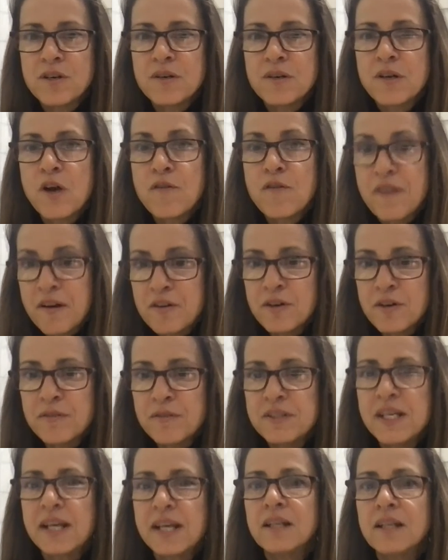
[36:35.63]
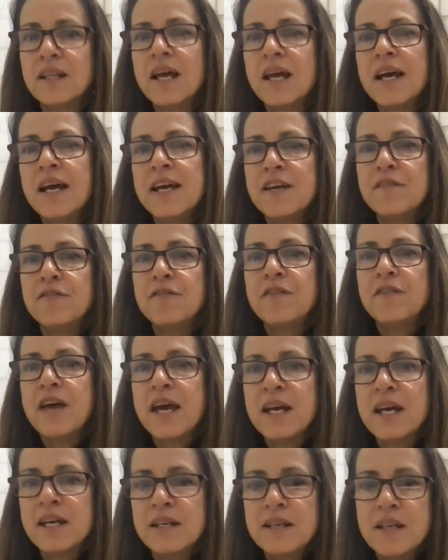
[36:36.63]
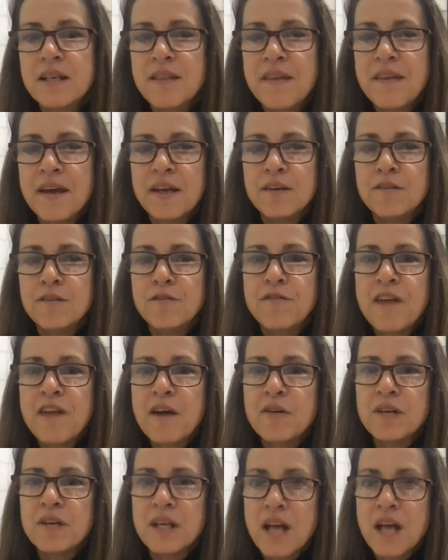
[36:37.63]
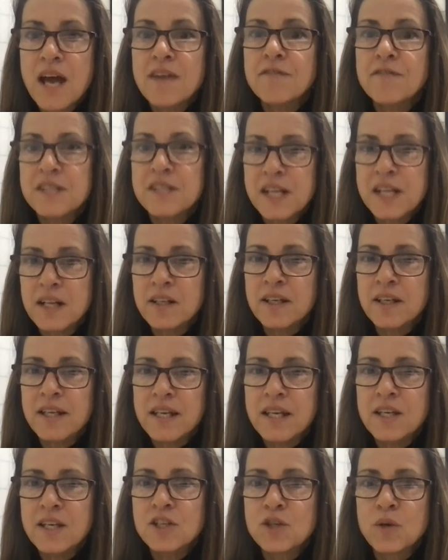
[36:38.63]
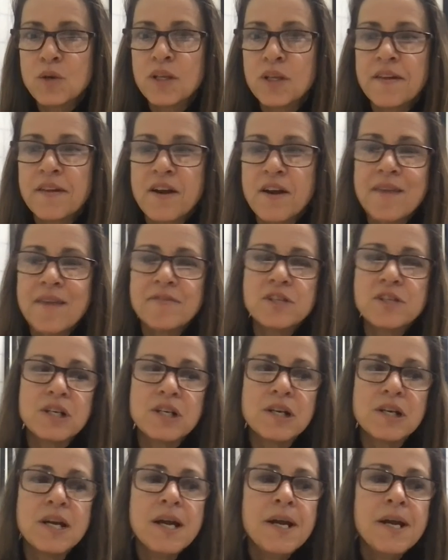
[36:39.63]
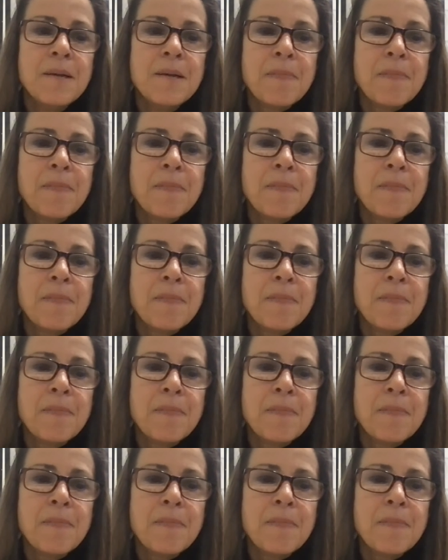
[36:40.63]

co-founder of Second Life, and then founded High Fidelity shortly thereafter.